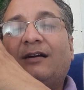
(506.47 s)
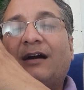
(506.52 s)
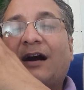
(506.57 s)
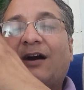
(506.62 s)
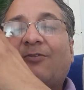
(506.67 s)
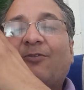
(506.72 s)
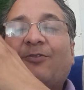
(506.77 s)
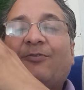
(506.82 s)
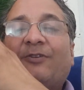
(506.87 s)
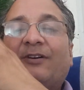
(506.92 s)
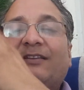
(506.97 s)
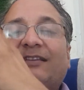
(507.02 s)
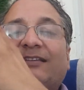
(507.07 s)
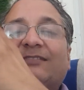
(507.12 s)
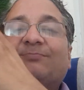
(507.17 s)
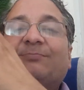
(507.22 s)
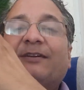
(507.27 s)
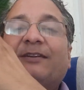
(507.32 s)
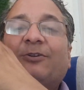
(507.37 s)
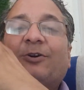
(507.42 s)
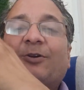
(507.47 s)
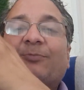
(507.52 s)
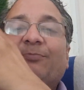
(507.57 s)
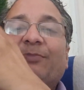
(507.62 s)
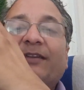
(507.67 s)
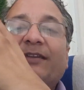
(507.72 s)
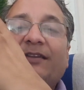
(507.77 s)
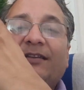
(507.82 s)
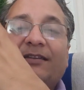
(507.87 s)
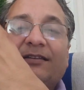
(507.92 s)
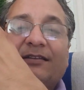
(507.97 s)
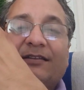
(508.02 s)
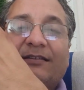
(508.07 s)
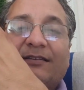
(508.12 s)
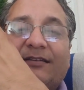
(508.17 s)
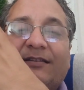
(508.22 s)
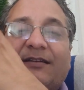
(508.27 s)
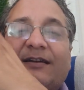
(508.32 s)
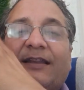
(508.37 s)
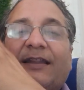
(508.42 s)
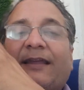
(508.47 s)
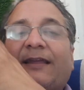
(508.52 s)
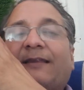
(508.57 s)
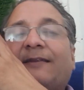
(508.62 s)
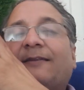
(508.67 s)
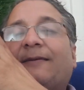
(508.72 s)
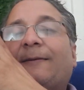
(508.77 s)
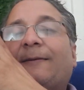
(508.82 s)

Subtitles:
However, this may not be correct.